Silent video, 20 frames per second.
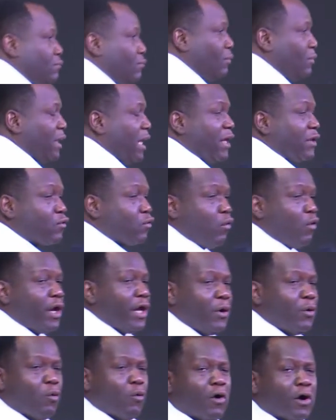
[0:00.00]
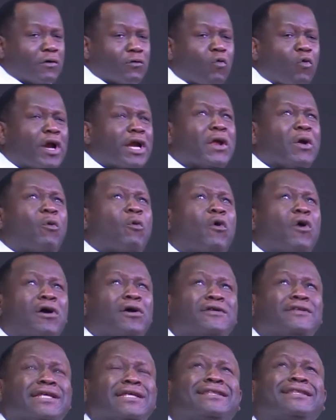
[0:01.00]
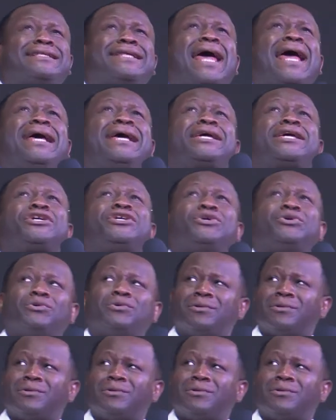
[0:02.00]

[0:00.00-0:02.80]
That's what he wants. What he wants is thank you.